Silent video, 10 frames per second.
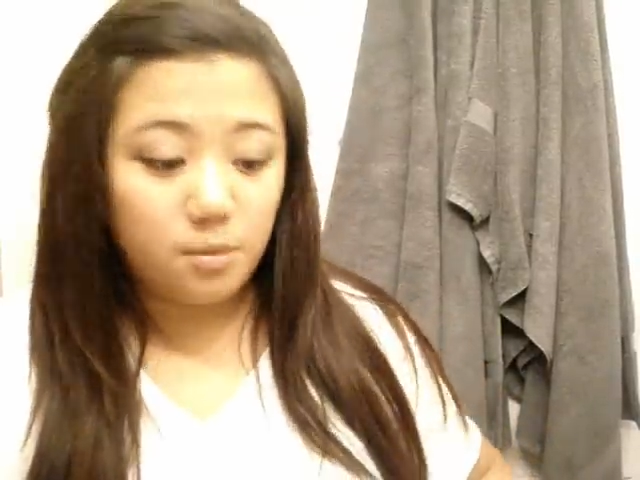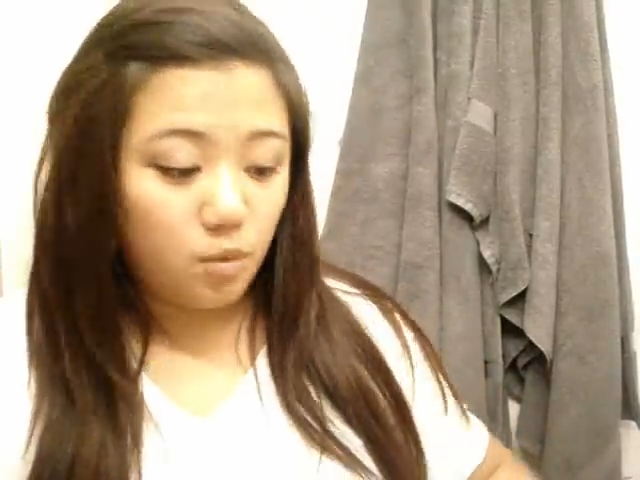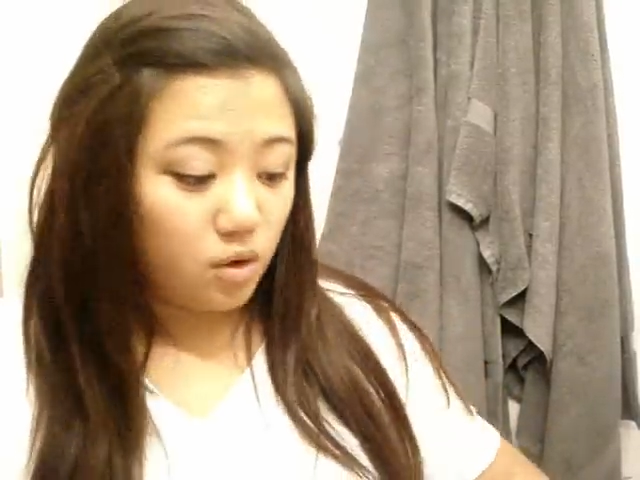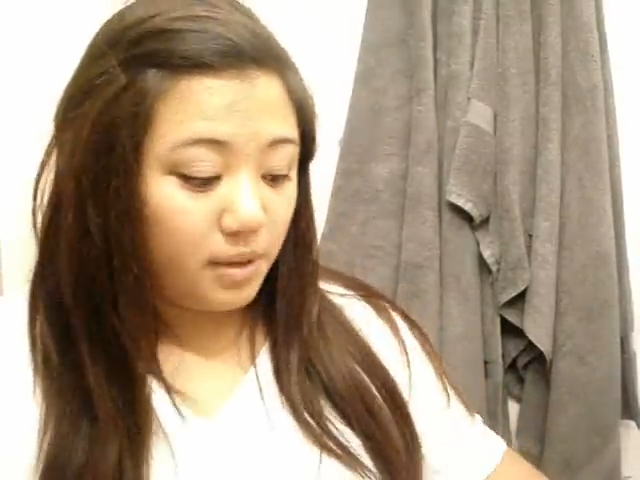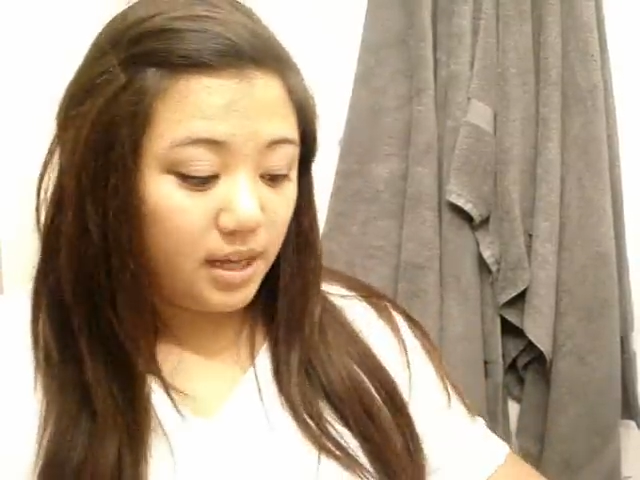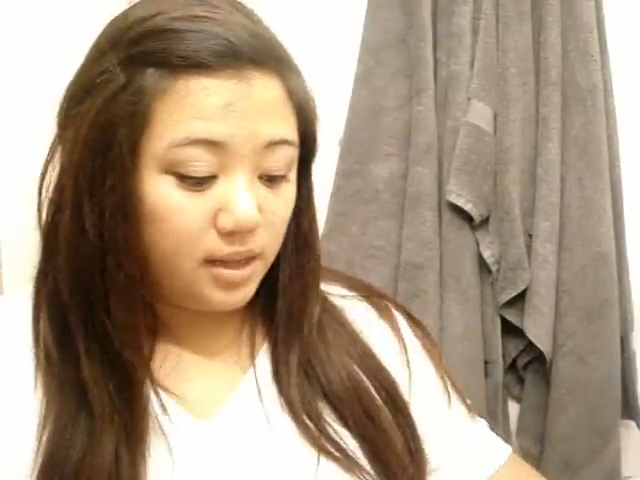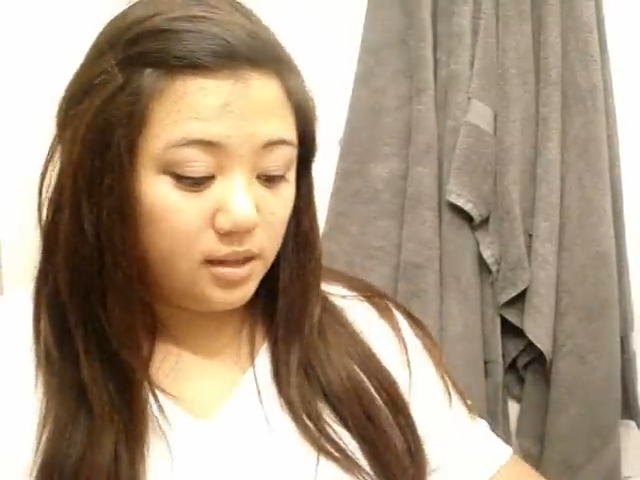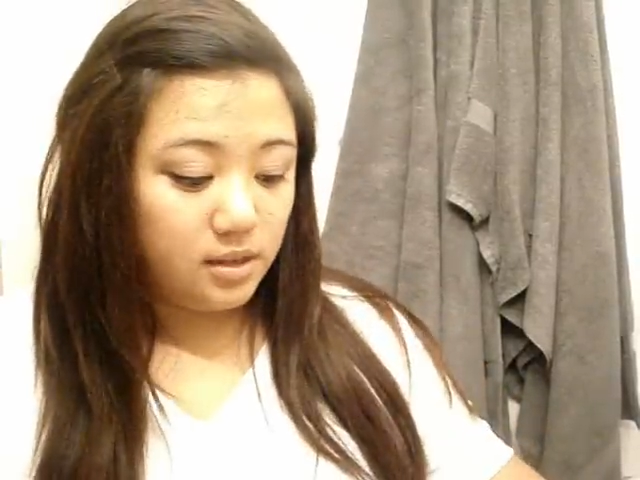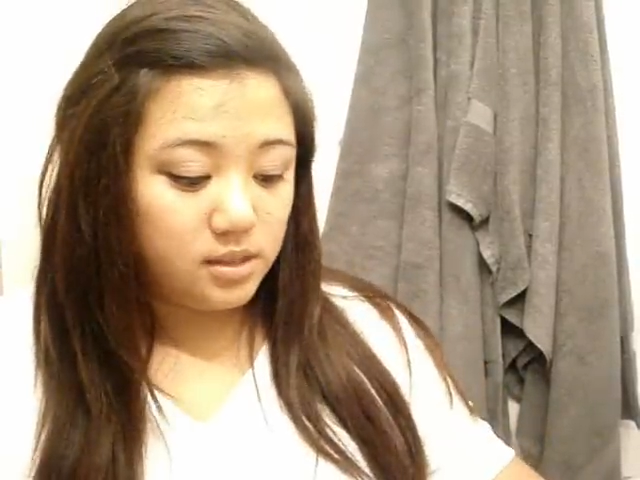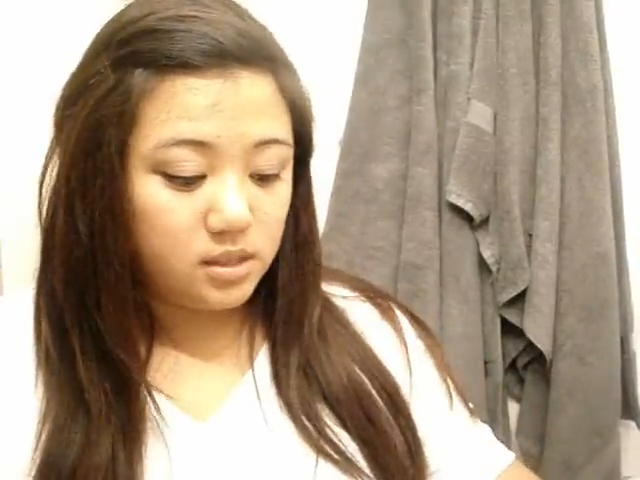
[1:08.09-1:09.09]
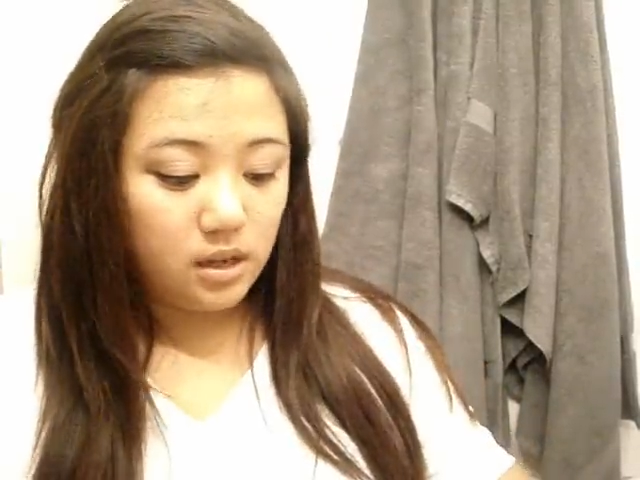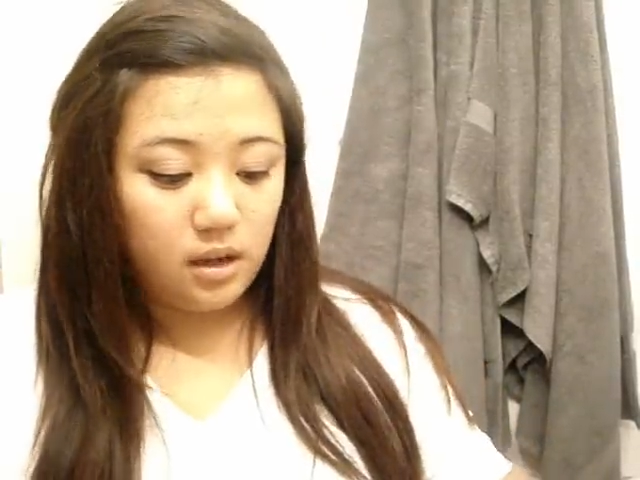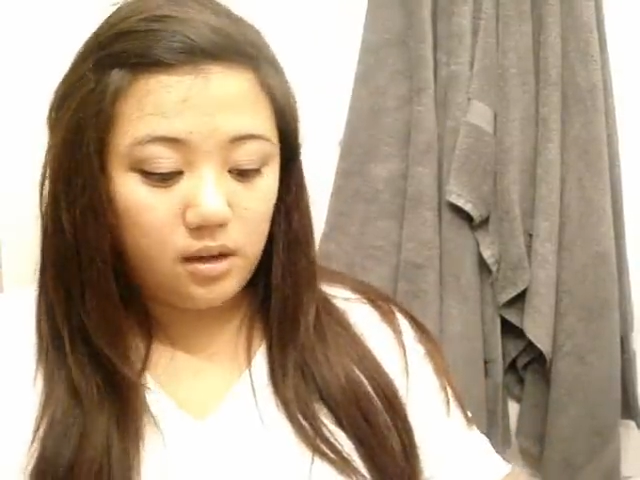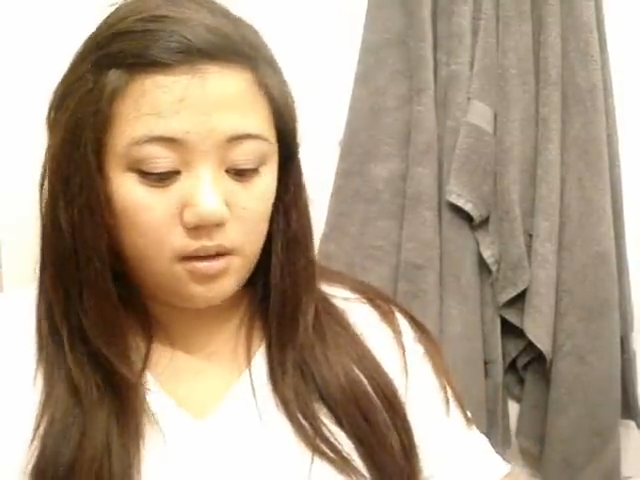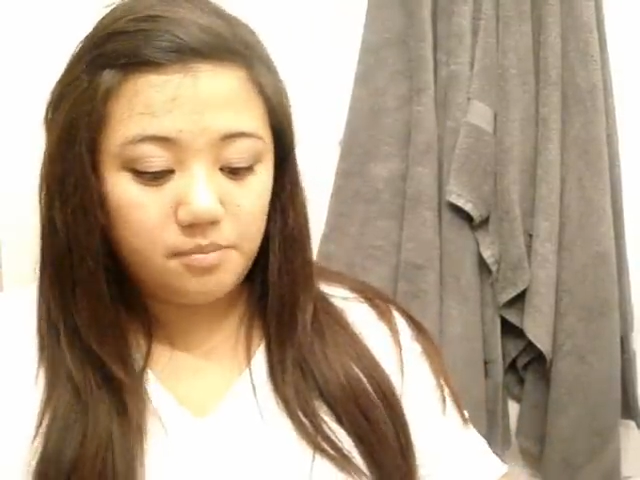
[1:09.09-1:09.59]
anymore because
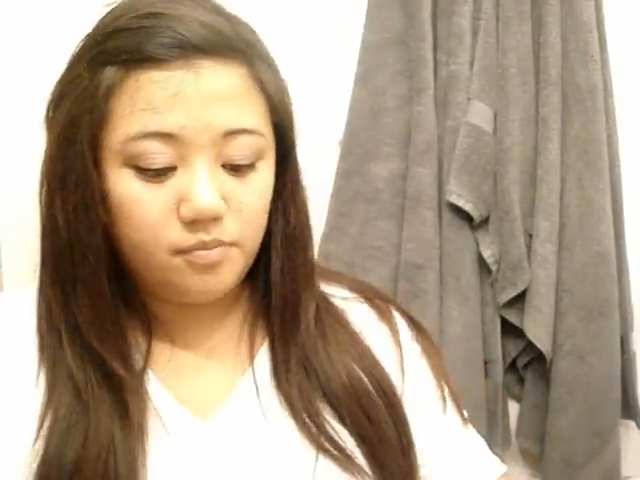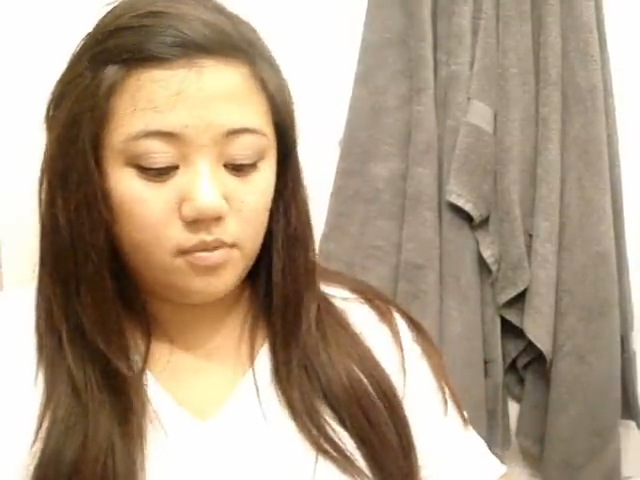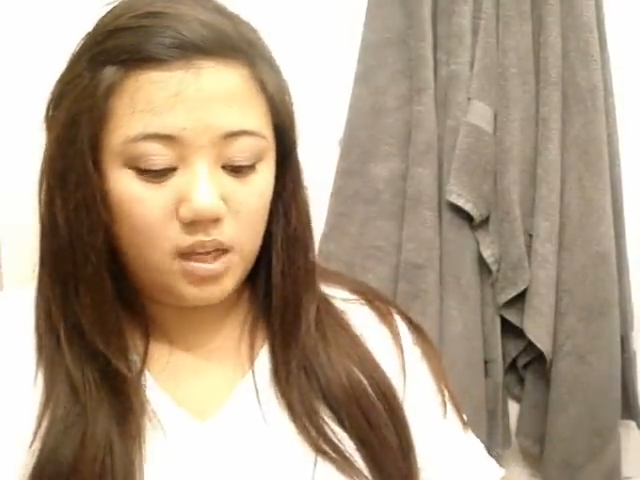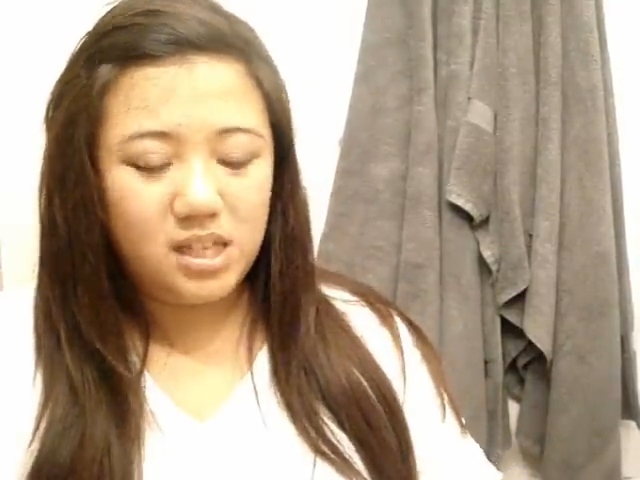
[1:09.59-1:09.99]
um,